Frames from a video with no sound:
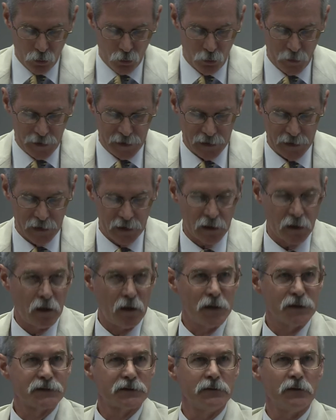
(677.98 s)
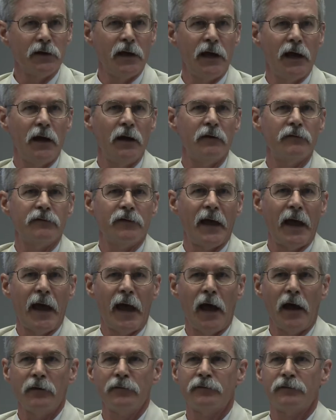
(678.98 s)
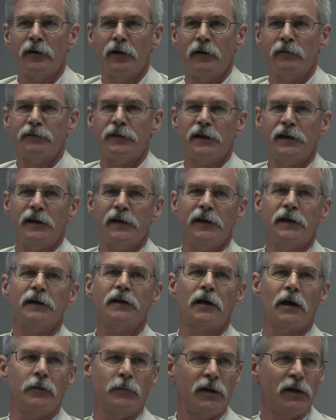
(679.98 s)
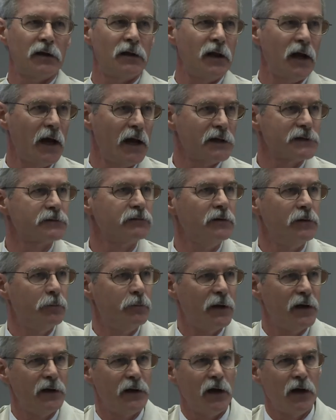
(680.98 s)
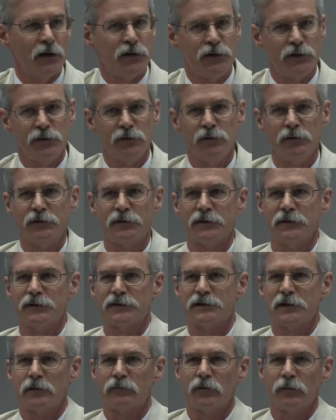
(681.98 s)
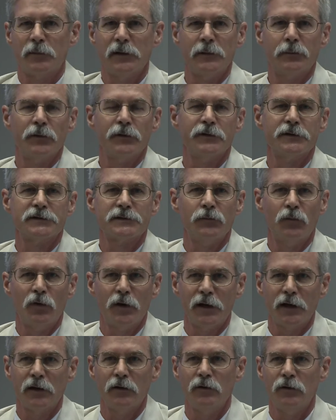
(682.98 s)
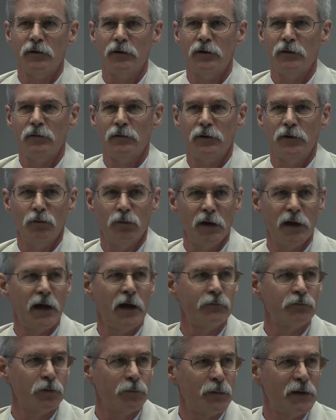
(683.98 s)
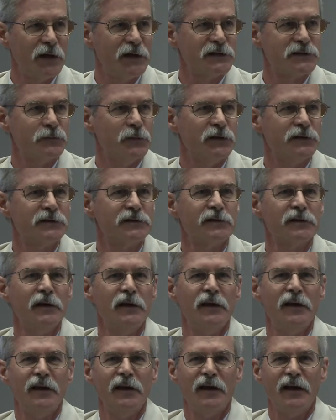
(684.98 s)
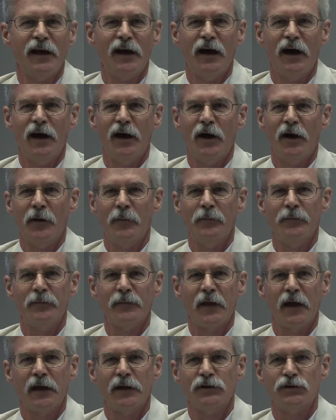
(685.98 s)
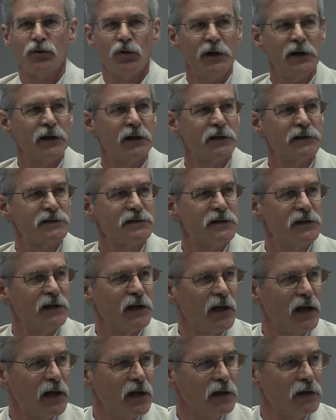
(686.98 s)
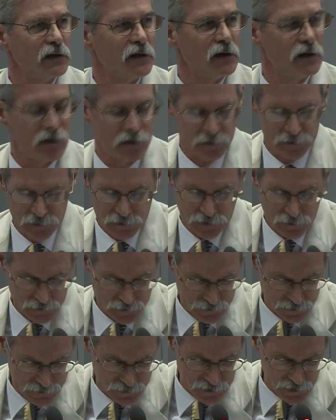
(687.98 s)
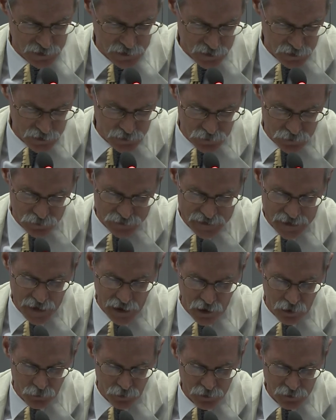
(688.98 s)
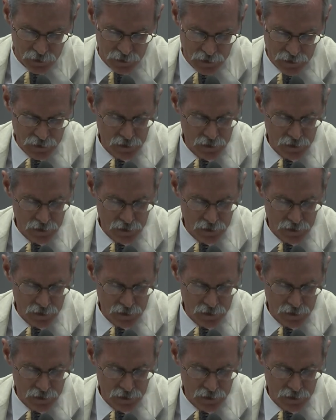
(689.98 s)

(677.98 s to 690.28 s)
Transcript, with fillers: We also have half of the incoming class. We bid adieu to several people this morning. You, you will have replacements. Um, and joining us today, uh, Chanita Hughes Halbert.